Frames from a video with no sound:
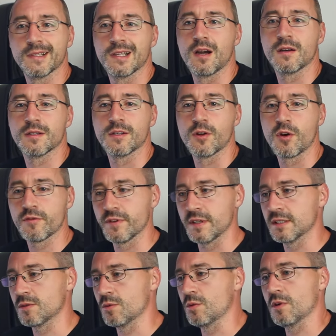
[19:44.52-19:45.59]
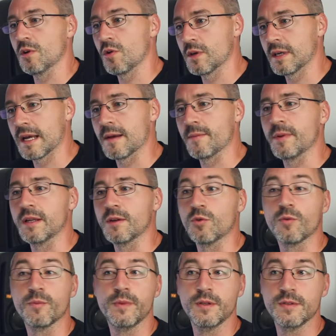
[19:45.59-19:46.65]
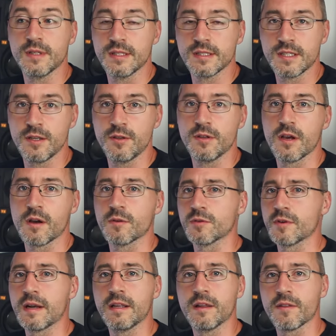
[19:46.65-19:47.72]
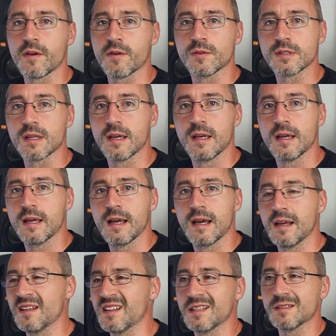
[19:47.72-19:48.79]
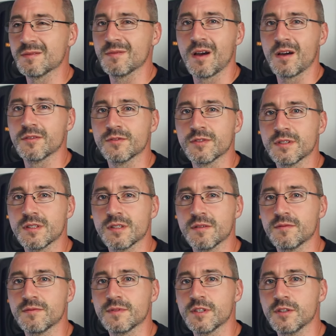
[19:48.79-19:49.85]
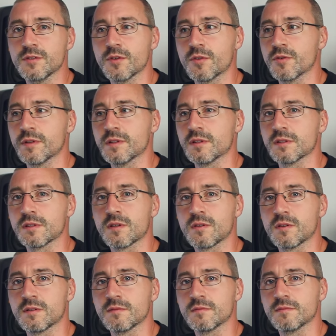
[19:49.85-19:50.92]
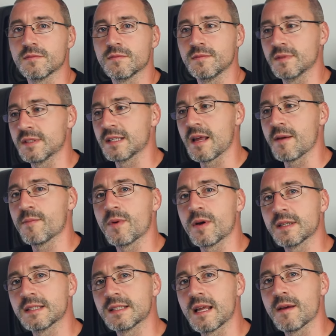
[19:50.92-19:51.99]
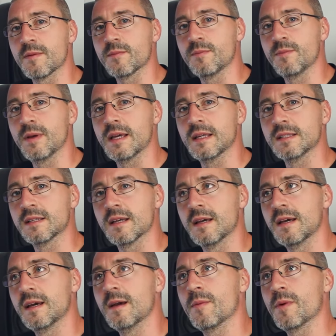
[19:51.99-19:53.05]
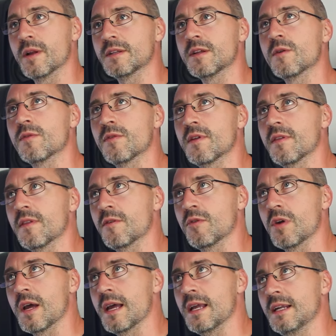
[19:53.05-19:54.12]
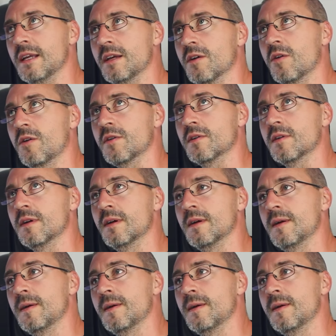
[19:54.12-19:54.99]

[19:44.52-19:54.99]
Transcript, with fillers: garden office or log cabin or music studio or any of those, and there's hundreds of tutorials on step-by-step bits, but I don't think there are any on